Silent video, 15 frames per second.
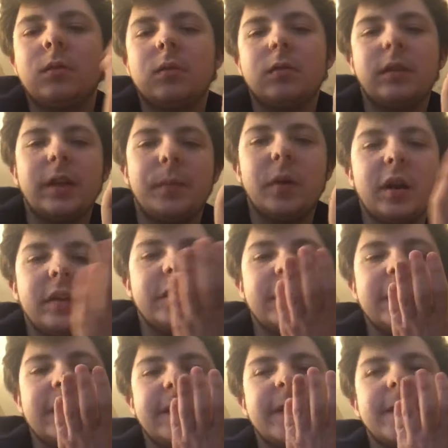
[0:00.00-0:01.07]

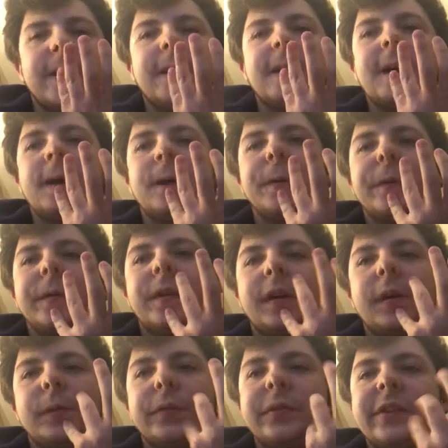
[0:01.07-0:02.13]
depression is and how
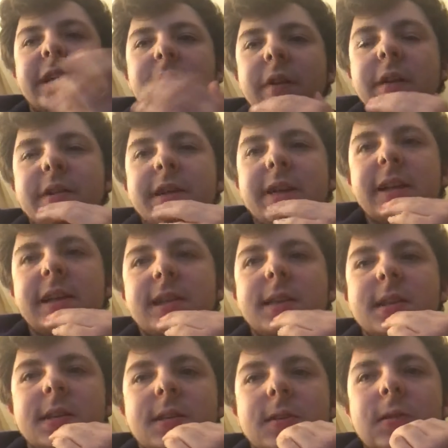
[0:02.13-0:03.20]
serious it is
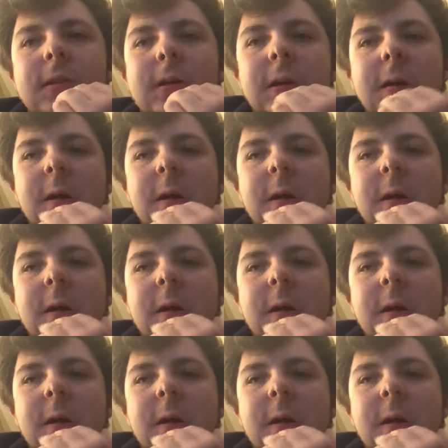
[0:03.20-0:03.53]
and